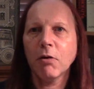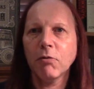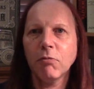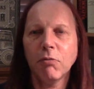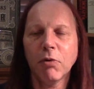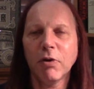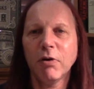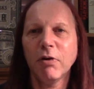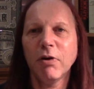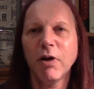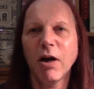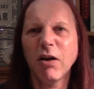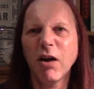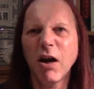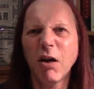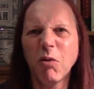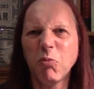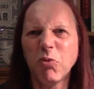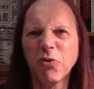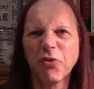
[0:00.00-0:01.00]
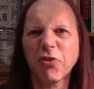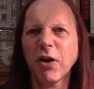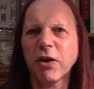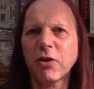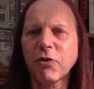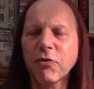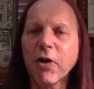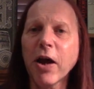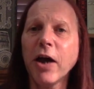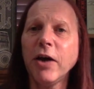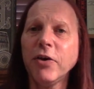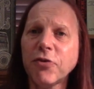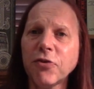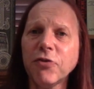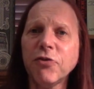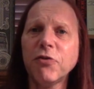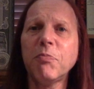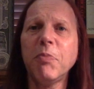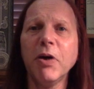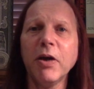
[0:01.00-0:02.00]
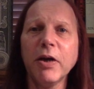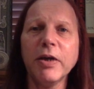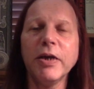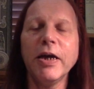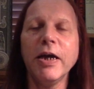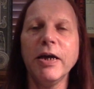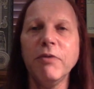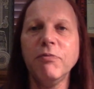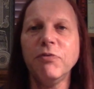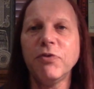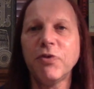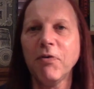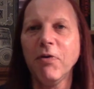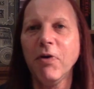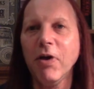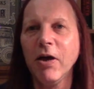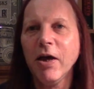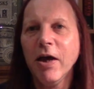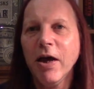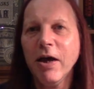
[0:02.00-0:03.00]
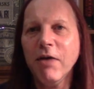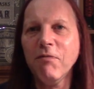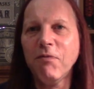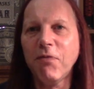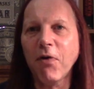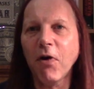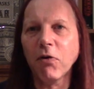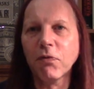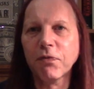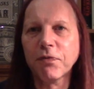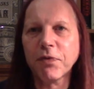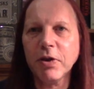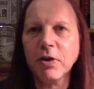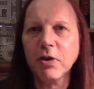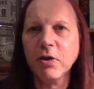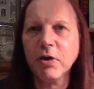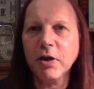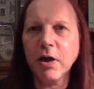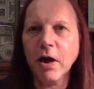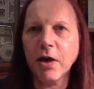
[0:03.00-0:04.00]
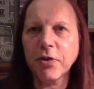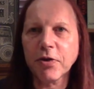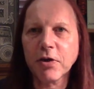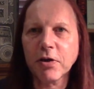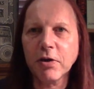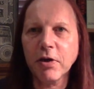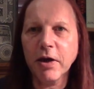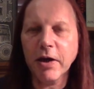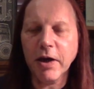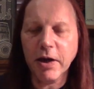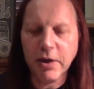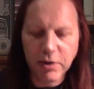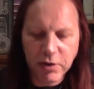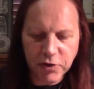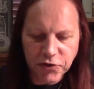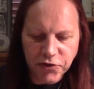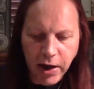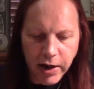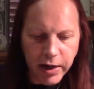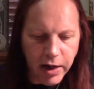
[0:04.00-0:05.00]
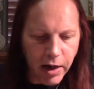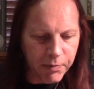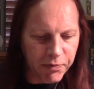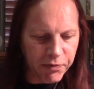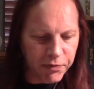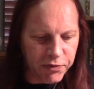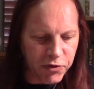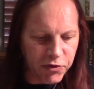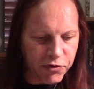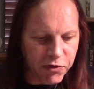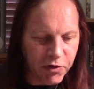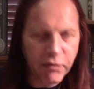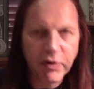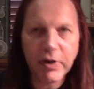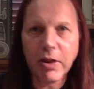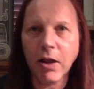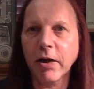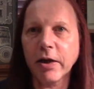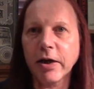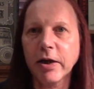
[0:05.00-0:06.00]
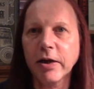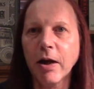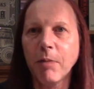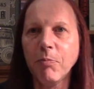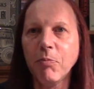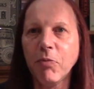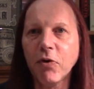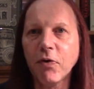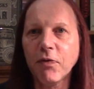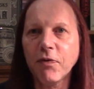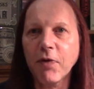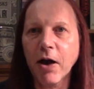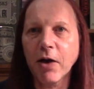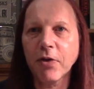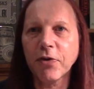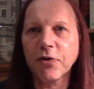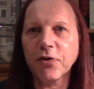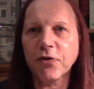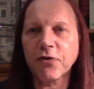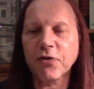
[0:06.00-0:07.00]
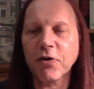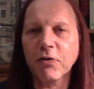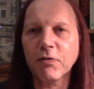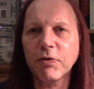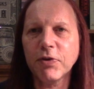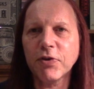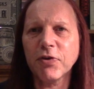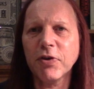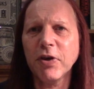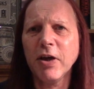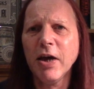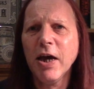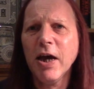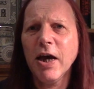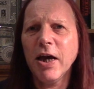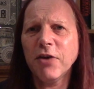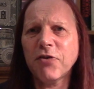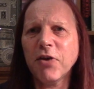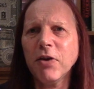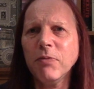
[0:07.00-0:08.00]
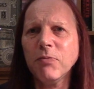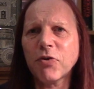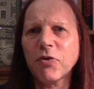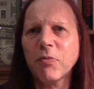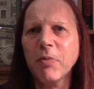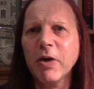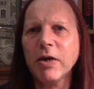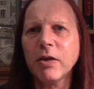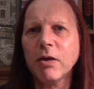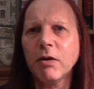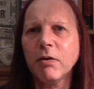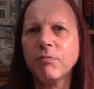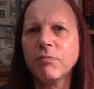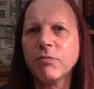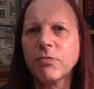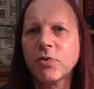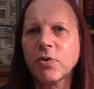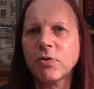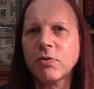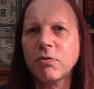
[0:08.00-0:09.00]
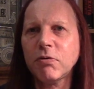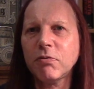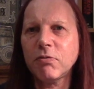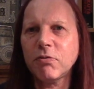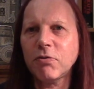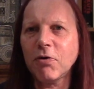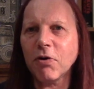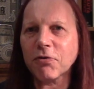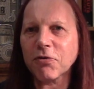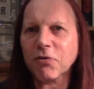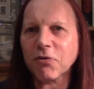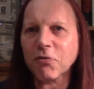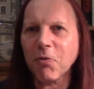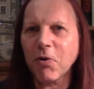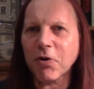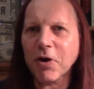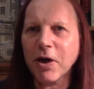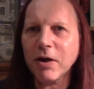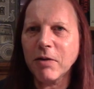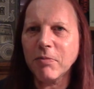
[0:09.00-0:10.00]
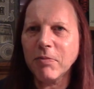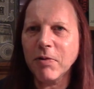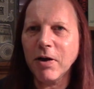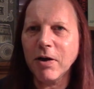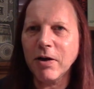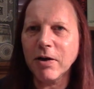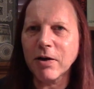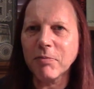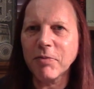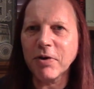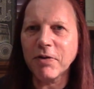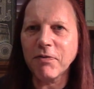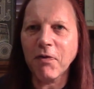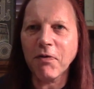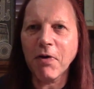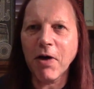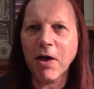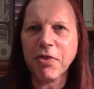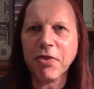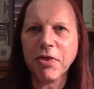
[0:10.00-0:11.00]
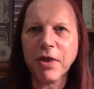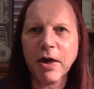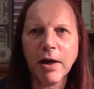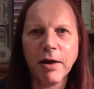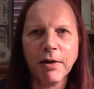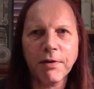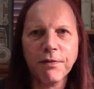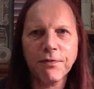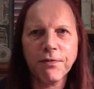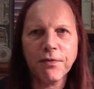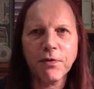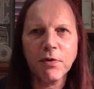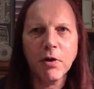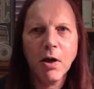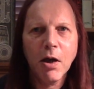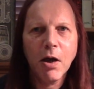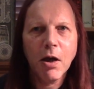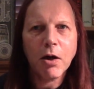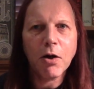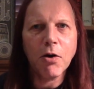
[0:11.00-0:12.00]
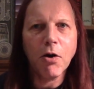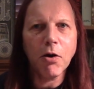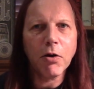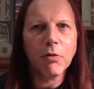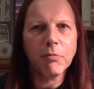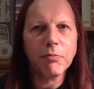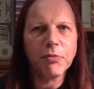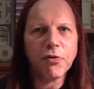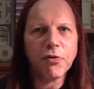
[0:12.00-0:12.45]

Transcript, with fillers: Well, I wouldn't say creations, but it was involved in the setting up of the distillery, like a number of other distilleries. And it seems to me that Dr. Swan had a little bit of a thing for column